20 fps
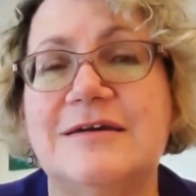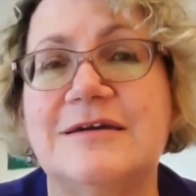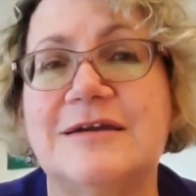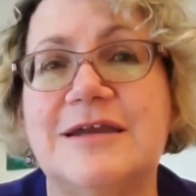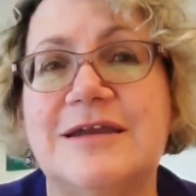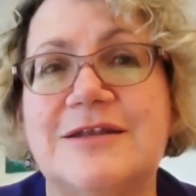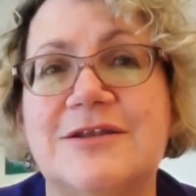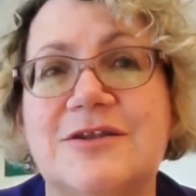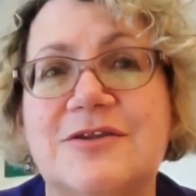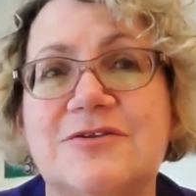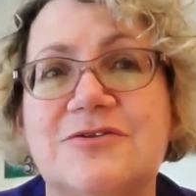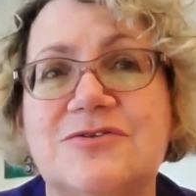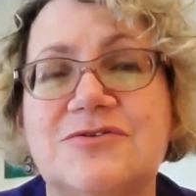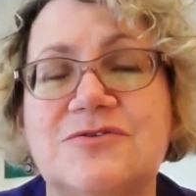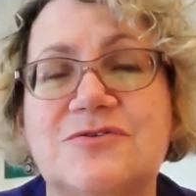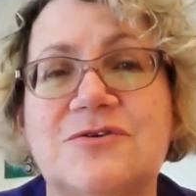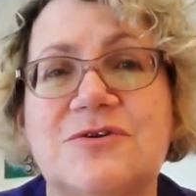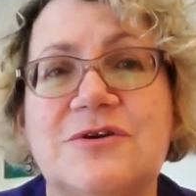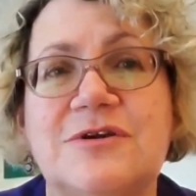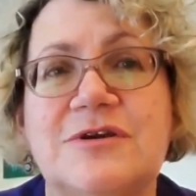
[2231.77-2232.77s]

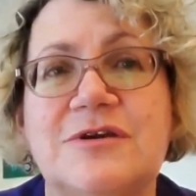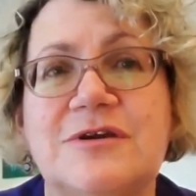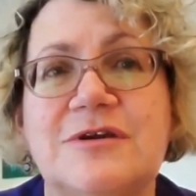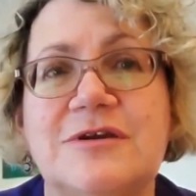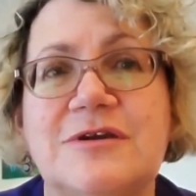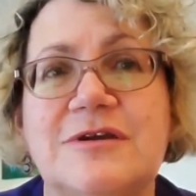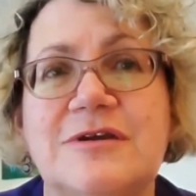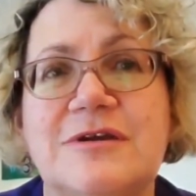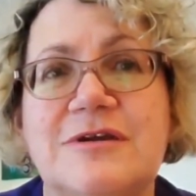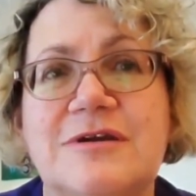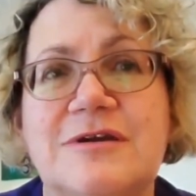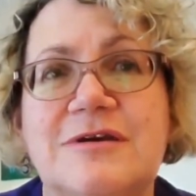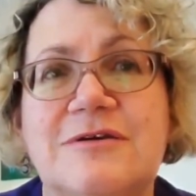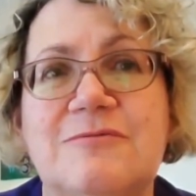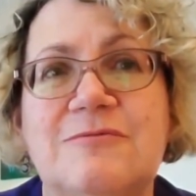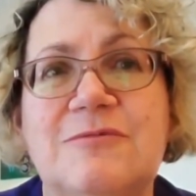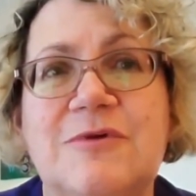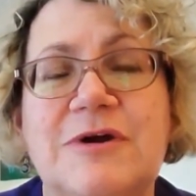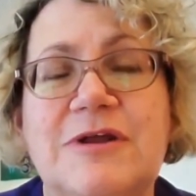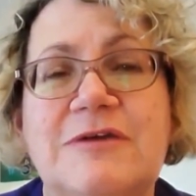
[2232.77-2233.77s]
enjoy
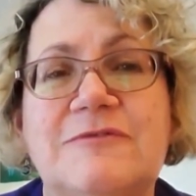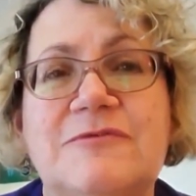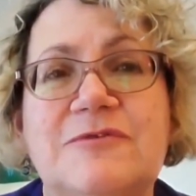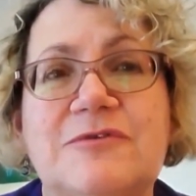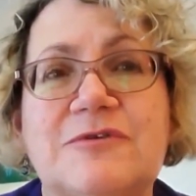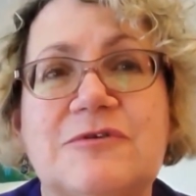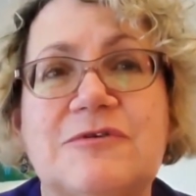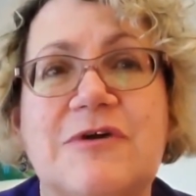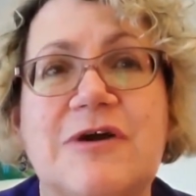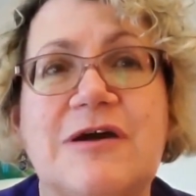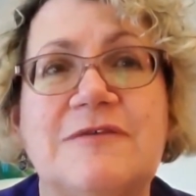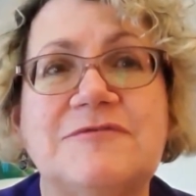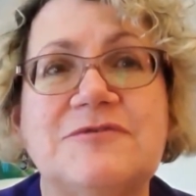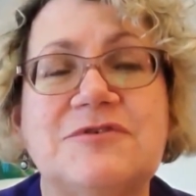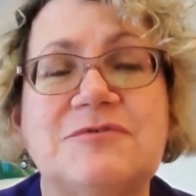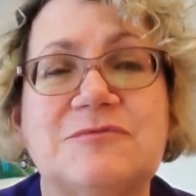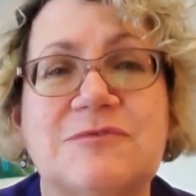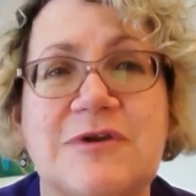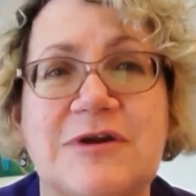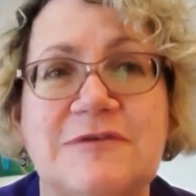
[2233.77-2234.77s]
whatever you craft you're
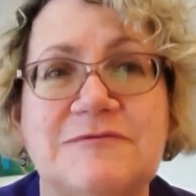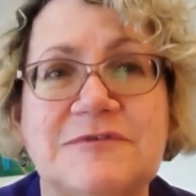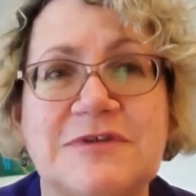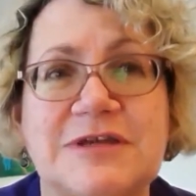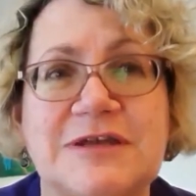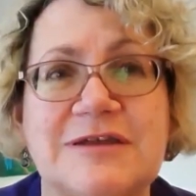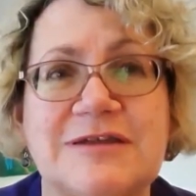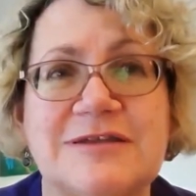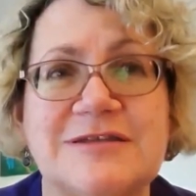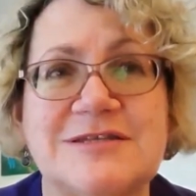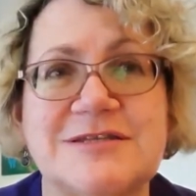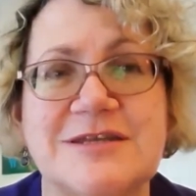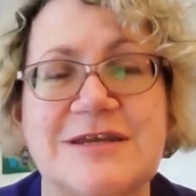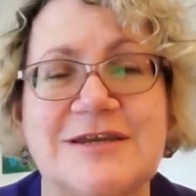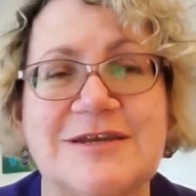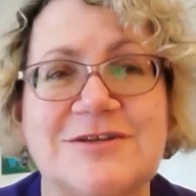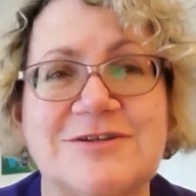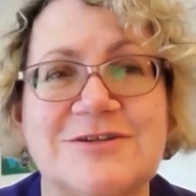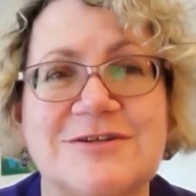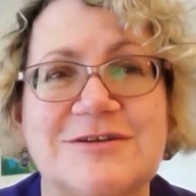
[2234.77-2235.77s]
crafting at this
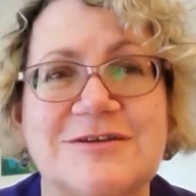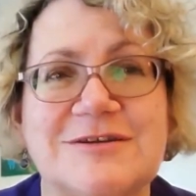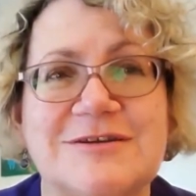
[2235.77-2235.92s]
stage.